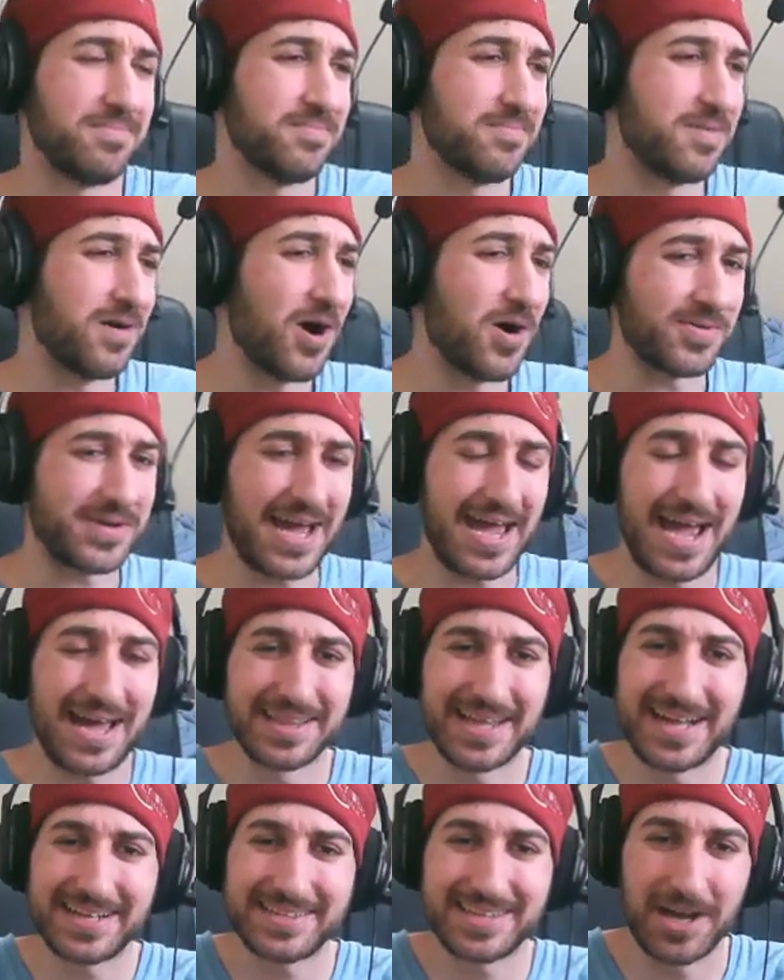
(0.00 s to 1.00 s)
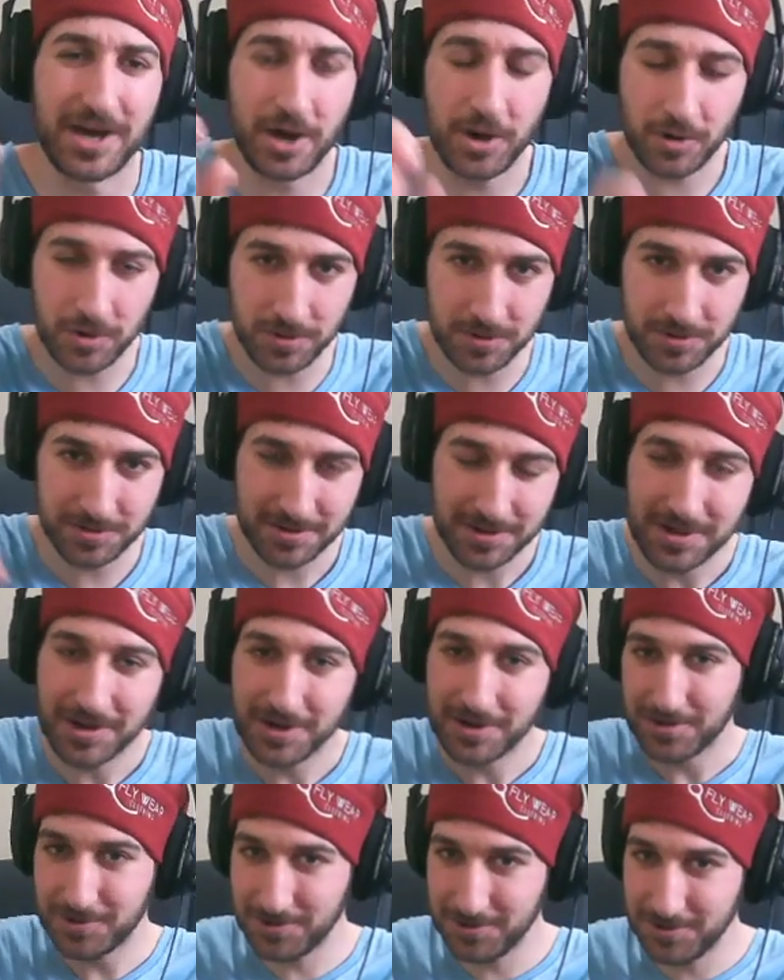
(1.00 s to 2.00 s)
Okay, I like the
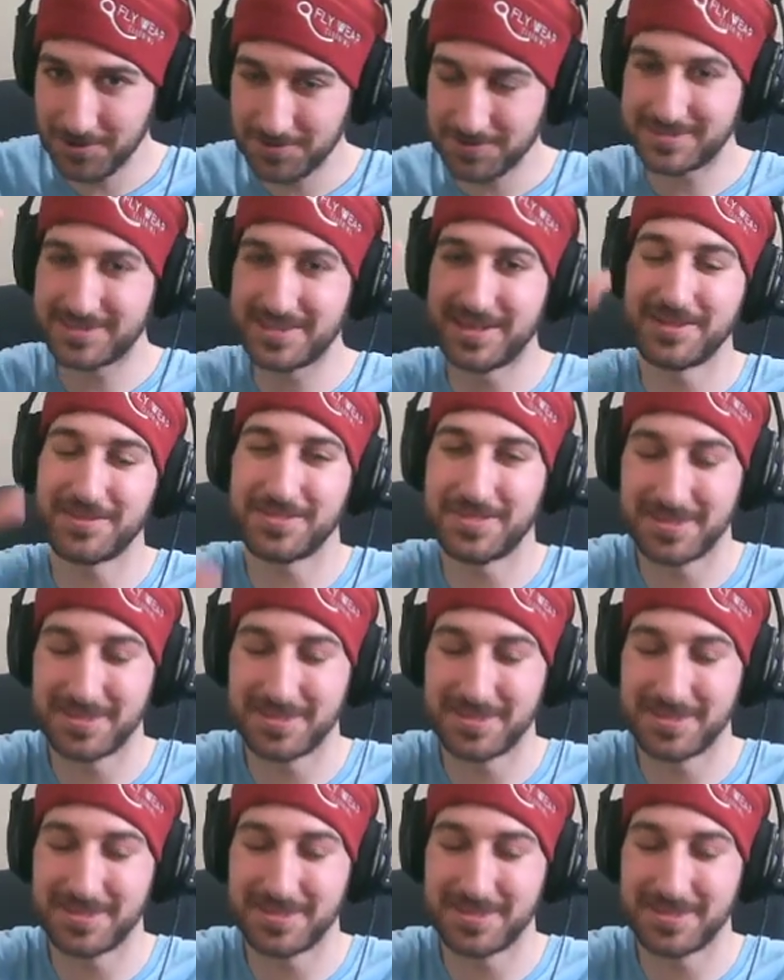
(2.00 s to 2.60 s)
the,